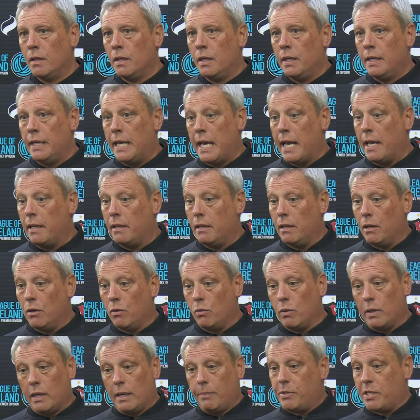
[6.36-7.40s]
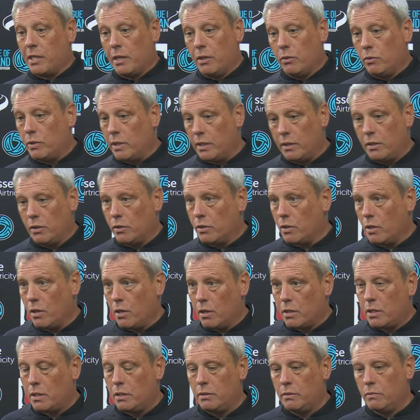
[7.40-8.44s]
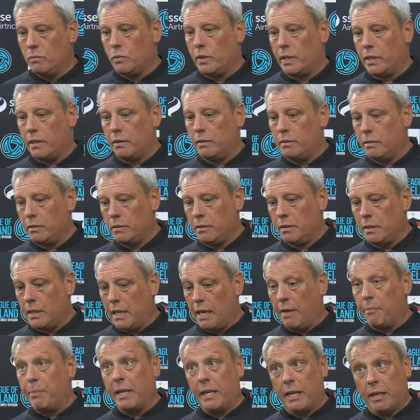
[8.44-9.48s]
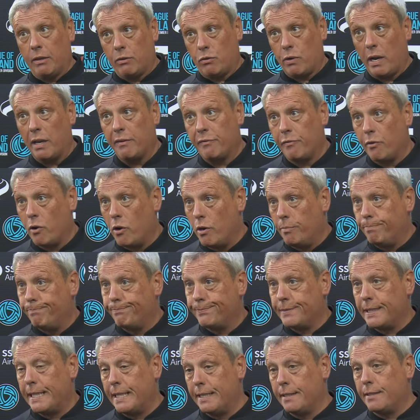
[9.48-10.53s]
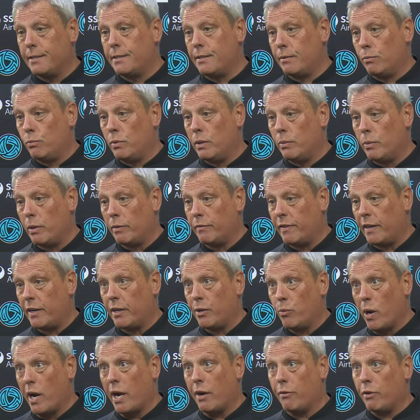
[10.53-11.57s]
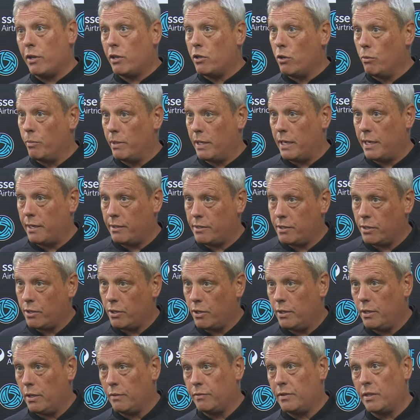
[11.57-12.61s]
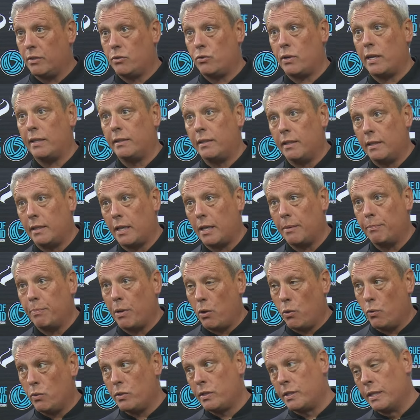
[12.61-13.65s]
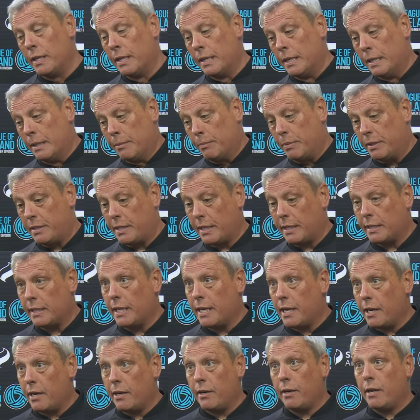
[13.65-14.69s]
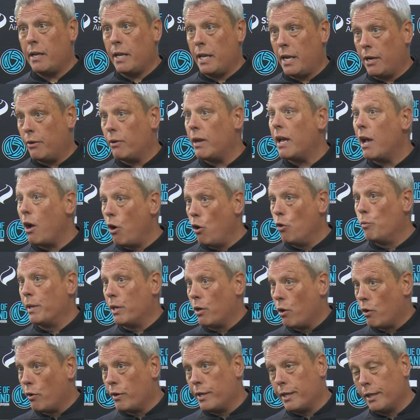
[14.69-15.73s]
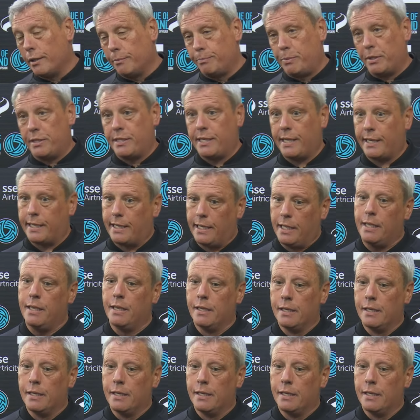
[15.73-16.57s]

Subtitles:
Yeah, no, absolutely. Dundalk have been in great form, and we were very wary coming here tonight of the threat that they posed, particularly here at home in Oriel, particularly